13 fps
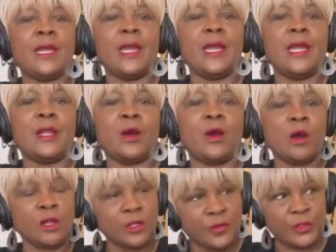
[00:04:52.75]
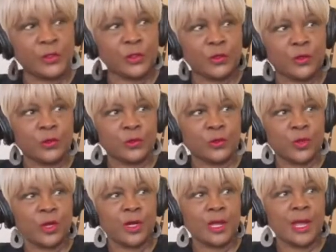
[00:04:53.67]
And all of the schools
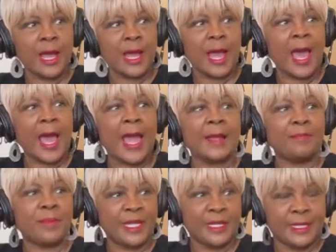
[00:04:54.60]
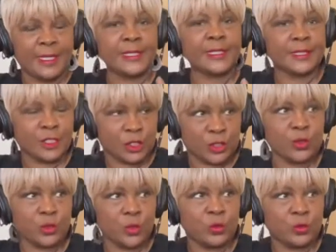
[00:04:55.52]
were IB schools,